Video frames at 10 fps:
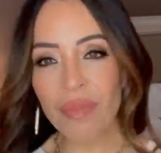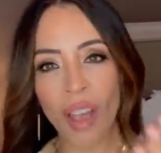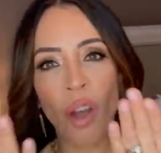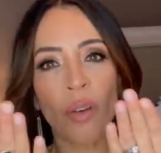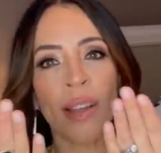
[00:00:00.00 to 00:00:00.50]

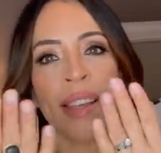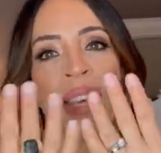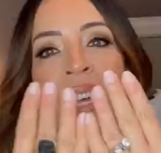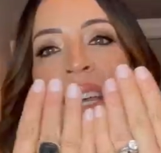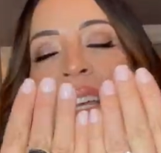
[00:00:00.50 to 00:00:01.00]
Oh,
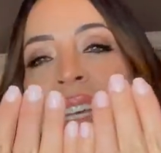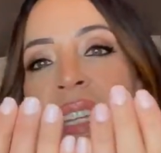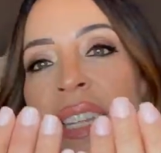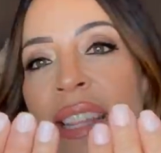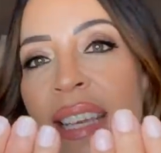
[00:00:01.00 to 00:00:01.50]

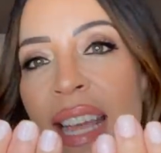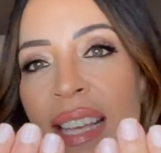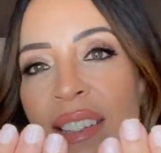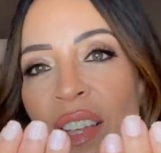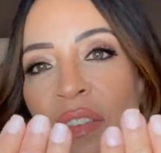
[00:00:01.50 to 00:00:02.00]
and the
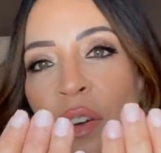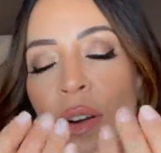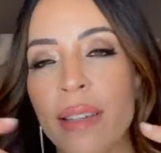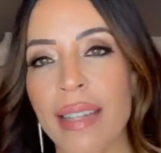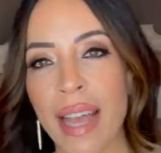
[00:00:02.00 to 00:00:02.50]
nails, of
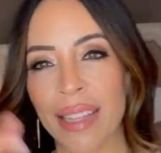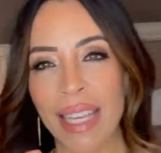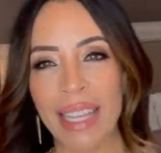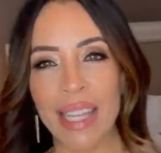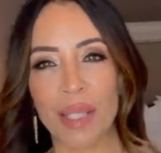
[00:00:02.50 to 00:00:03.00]
course, I'll
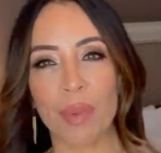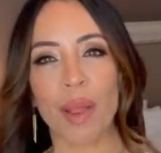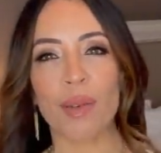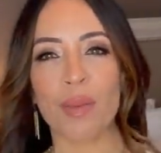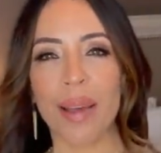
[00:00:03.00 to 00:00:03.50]
link these
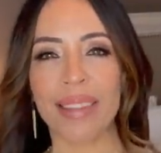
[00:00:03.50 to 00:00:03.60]
below as well.